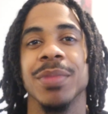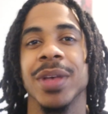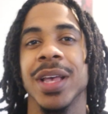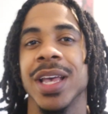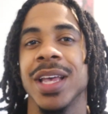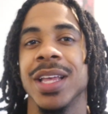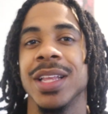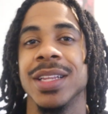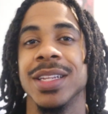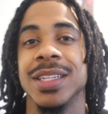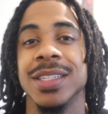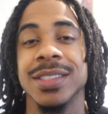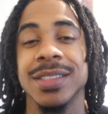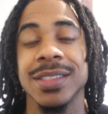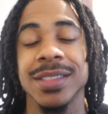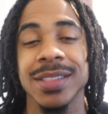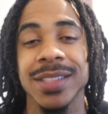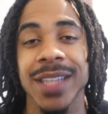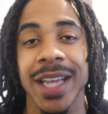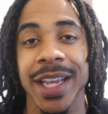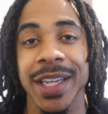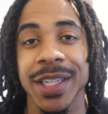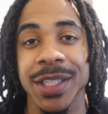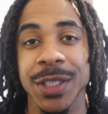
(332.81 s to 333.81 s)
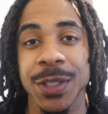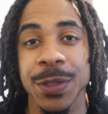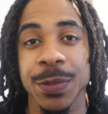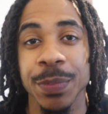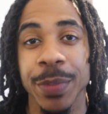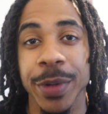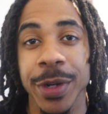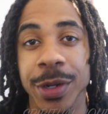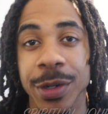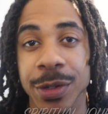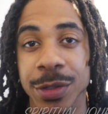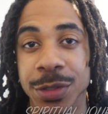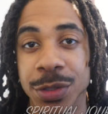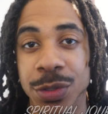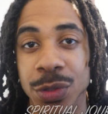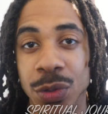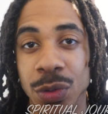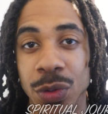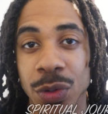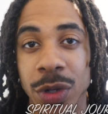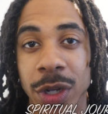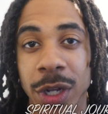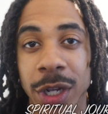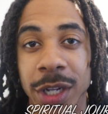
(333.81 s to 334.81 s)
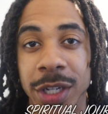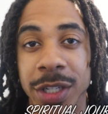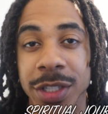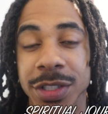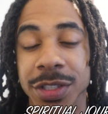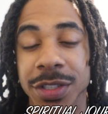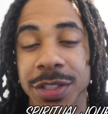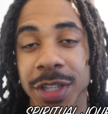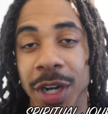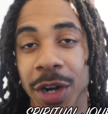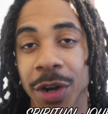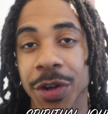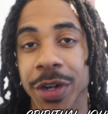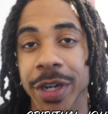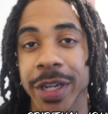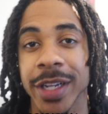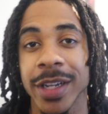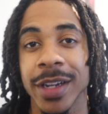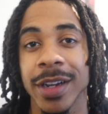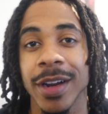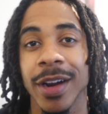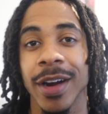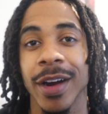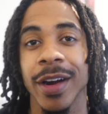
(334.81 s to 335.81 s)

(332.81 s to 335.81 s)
man, this is a spiritual journey.